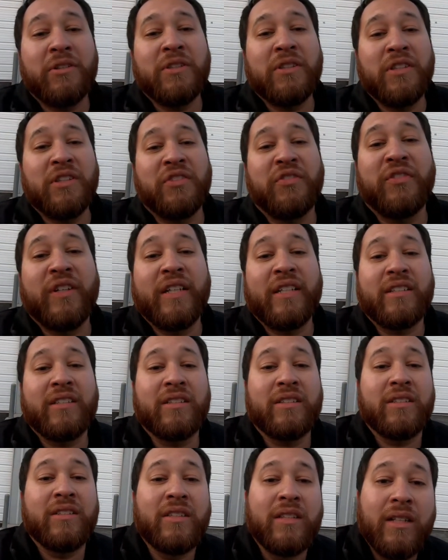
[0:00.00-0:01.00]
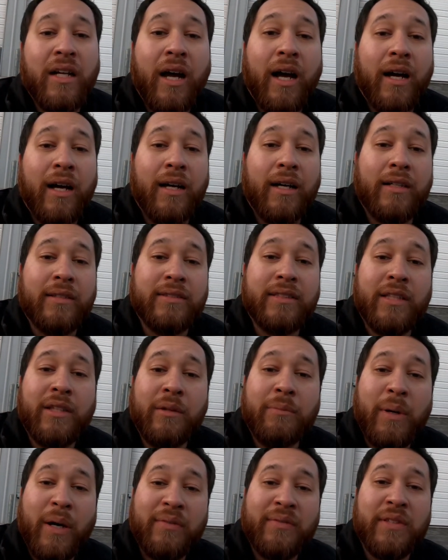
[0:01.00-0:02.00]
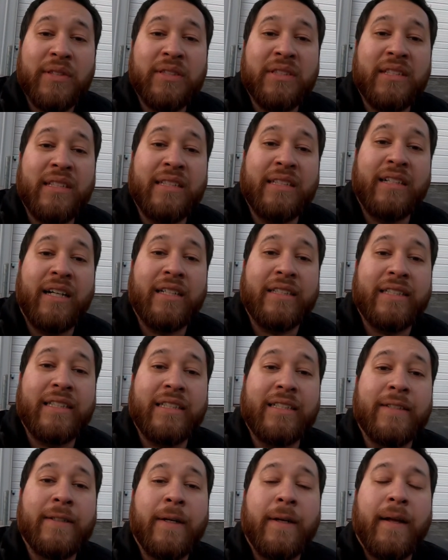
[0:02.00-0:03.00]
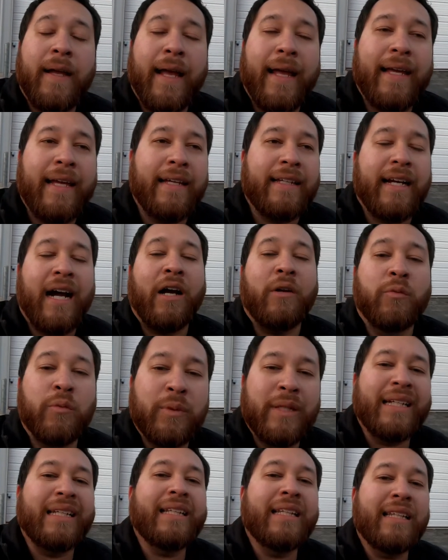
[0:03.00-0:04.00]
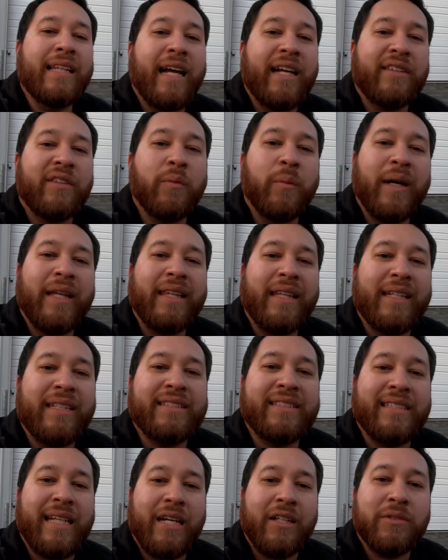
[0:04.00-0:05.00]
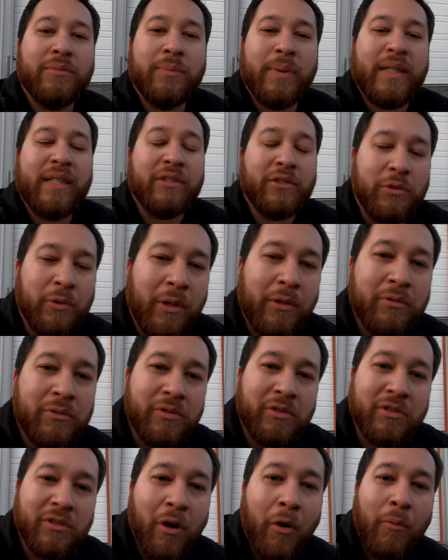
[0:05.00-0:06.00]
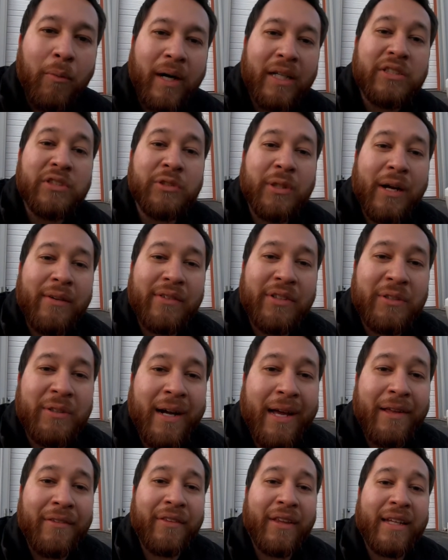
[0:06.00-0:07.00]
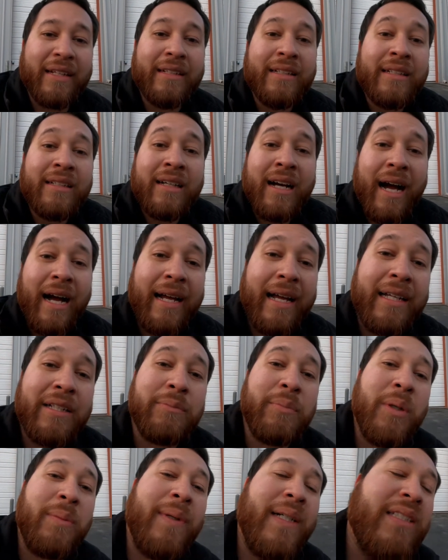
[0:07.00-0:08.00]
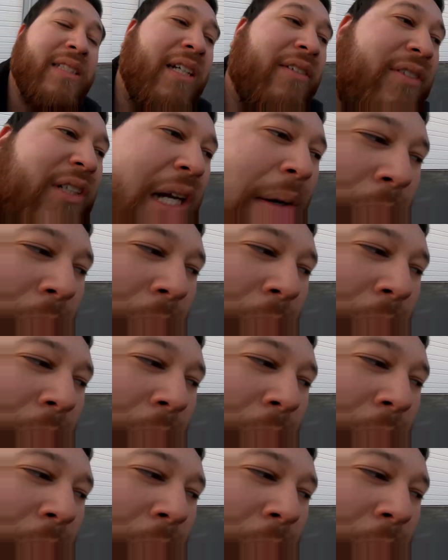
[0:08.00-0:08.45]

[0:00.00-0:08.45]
owner of this vehicle did the muffler delete on here, and I really liked the way that it sounded, but it droned so much driving around that I had to put myself a